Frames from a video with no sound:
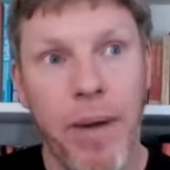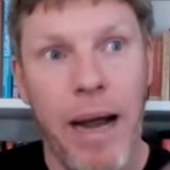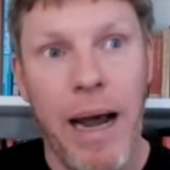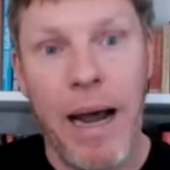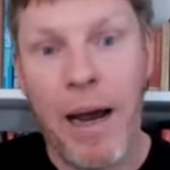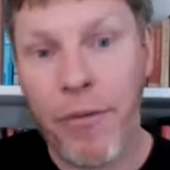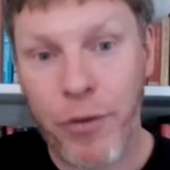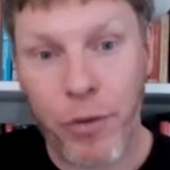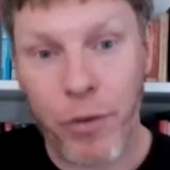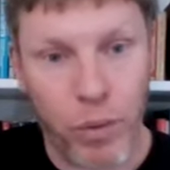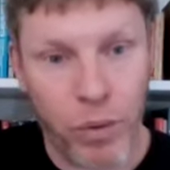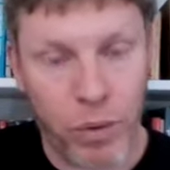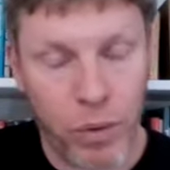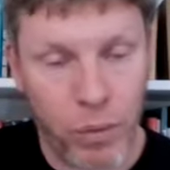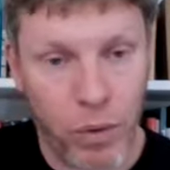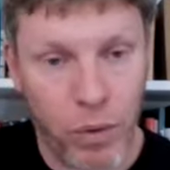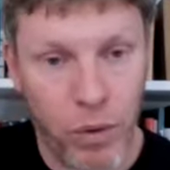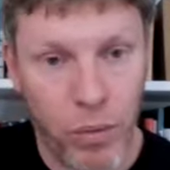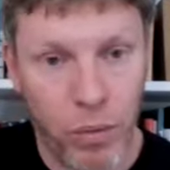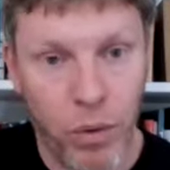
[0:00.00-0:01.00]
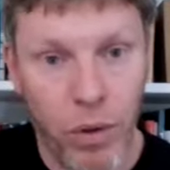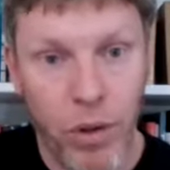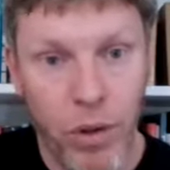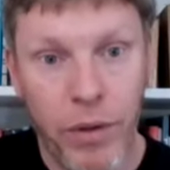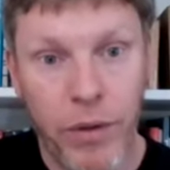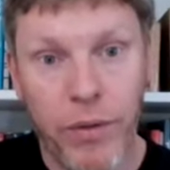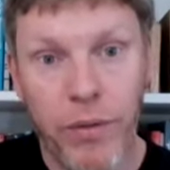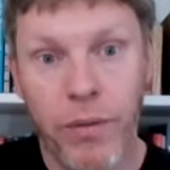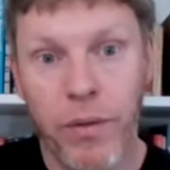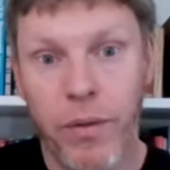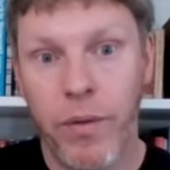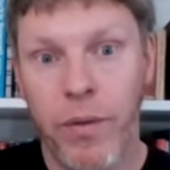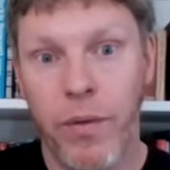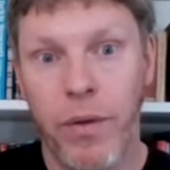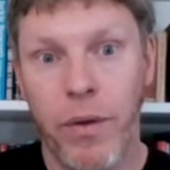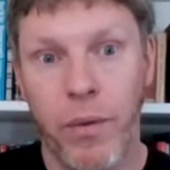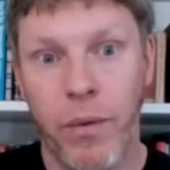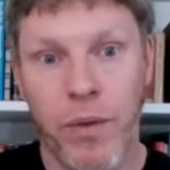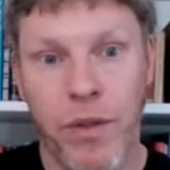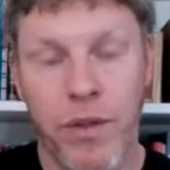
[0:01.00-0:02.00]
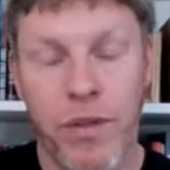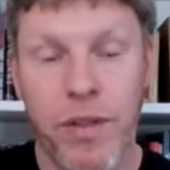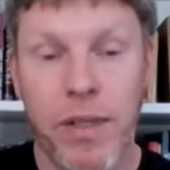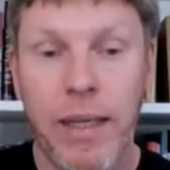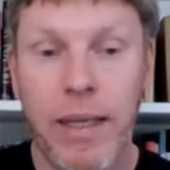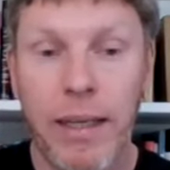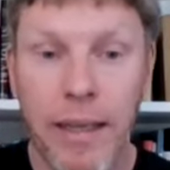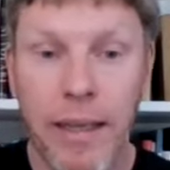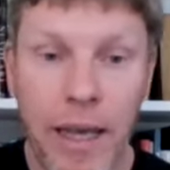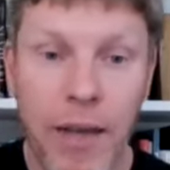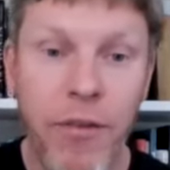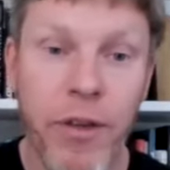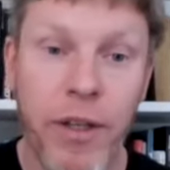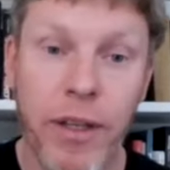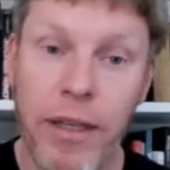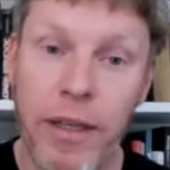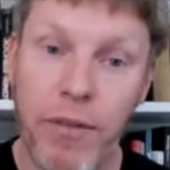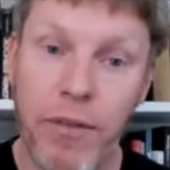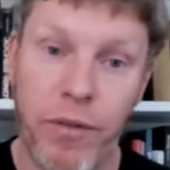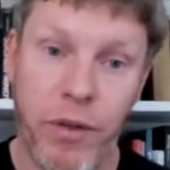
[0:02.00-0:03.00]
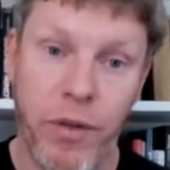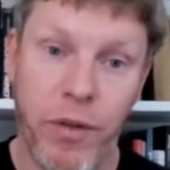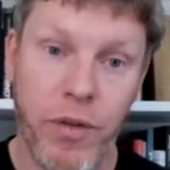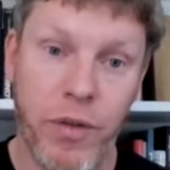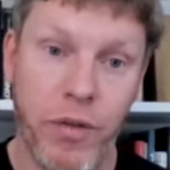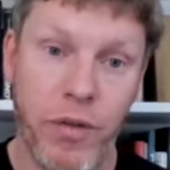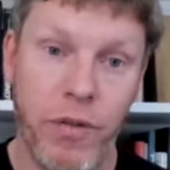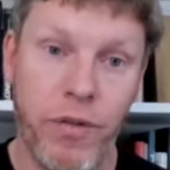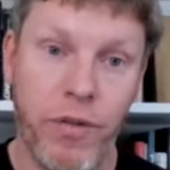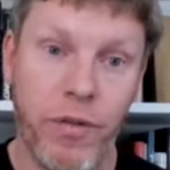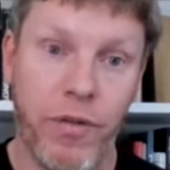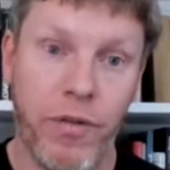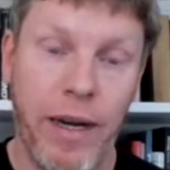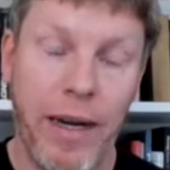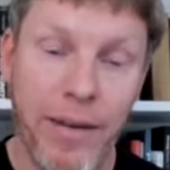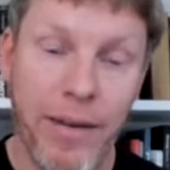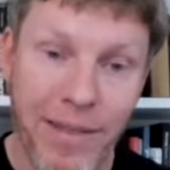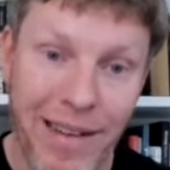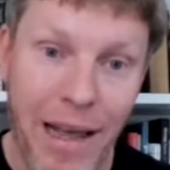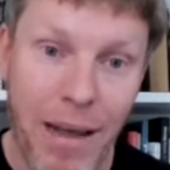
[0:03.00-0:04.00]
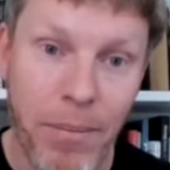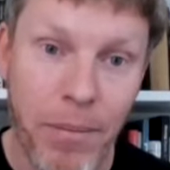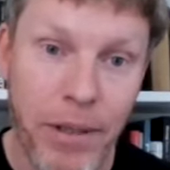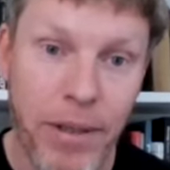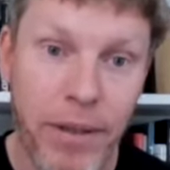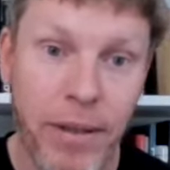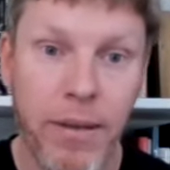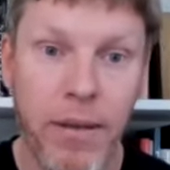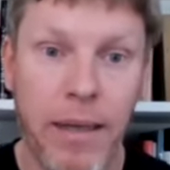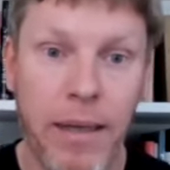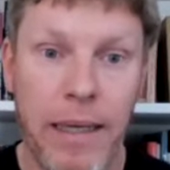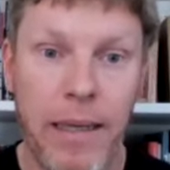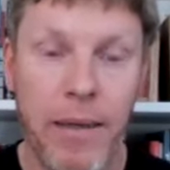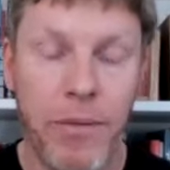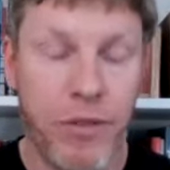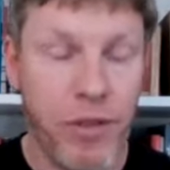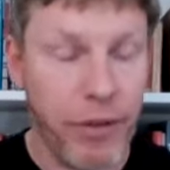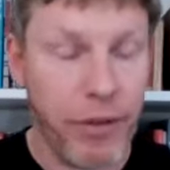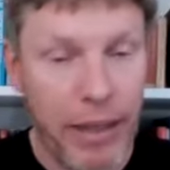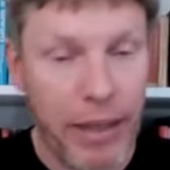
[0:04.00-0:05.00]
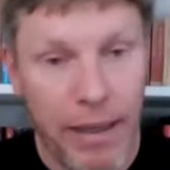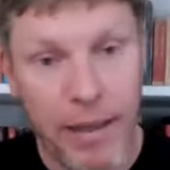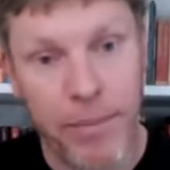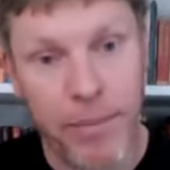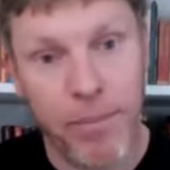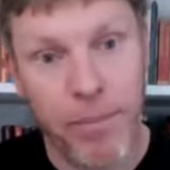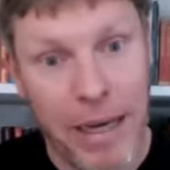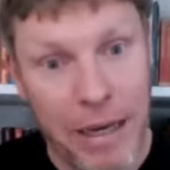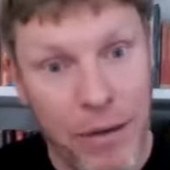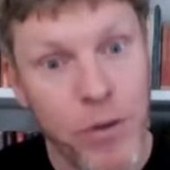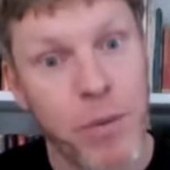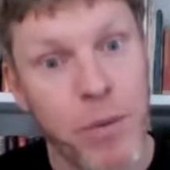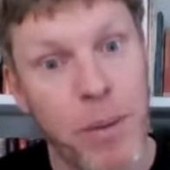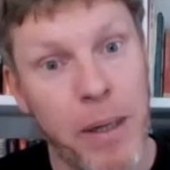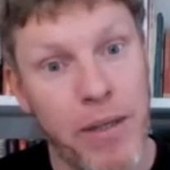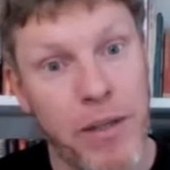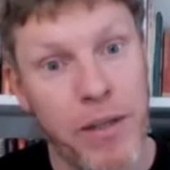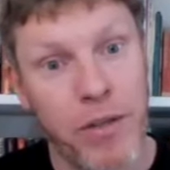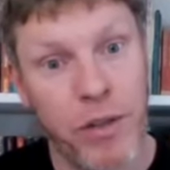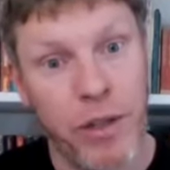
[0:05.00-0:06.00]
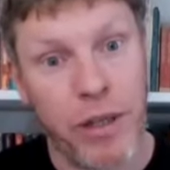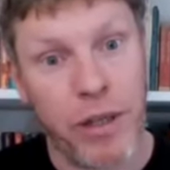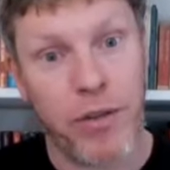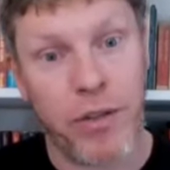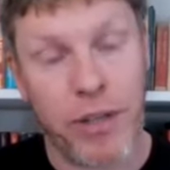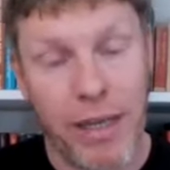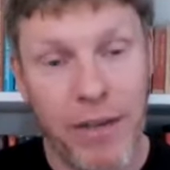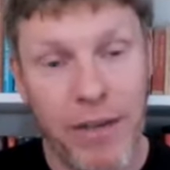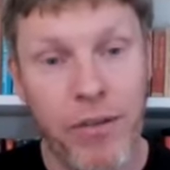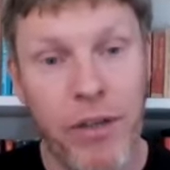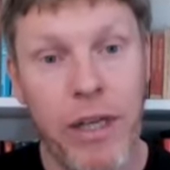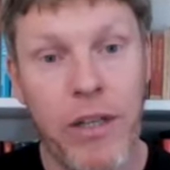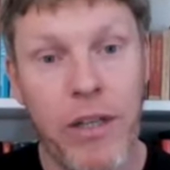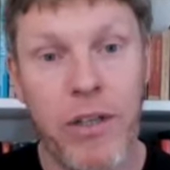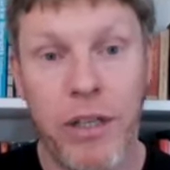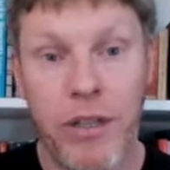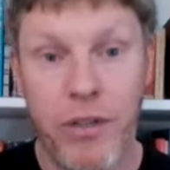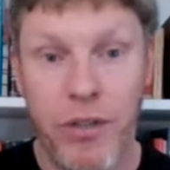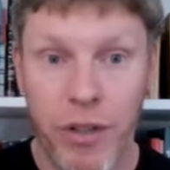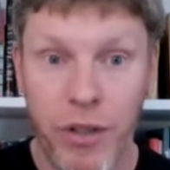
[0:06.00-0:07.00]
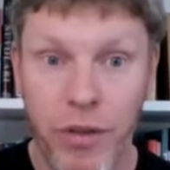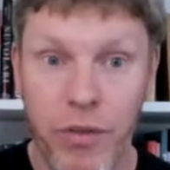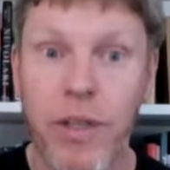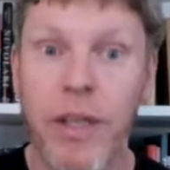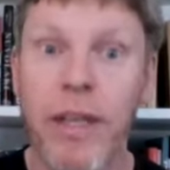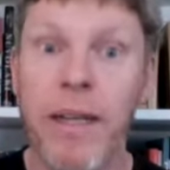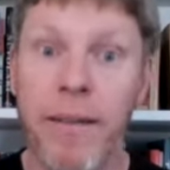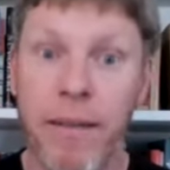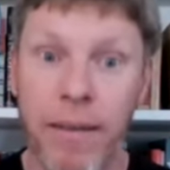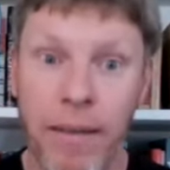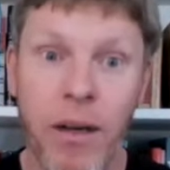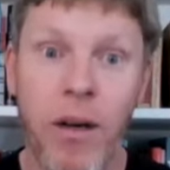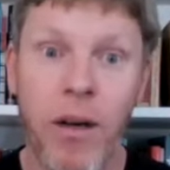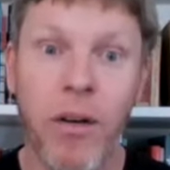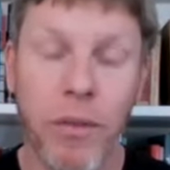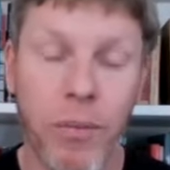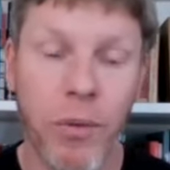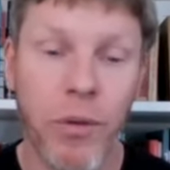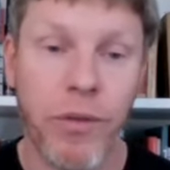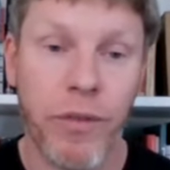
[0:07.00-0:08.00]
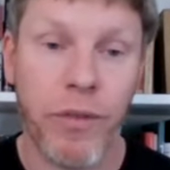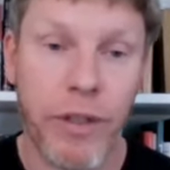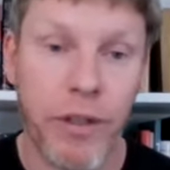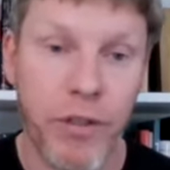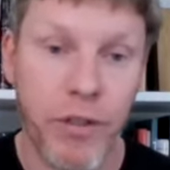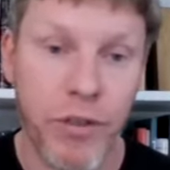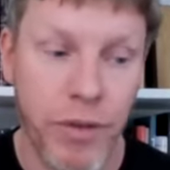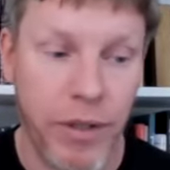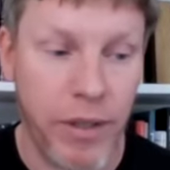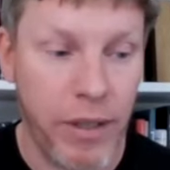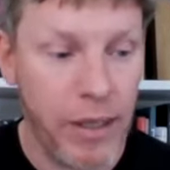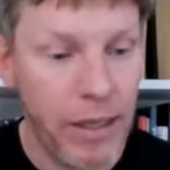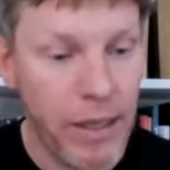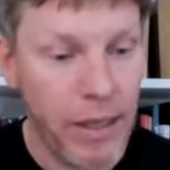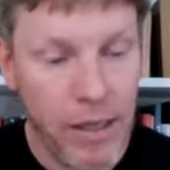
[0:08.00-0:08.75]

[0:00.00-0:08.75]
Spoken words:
after World War I, there was a significant influx of aerospace engineers and aviation engineers into the automotive industry.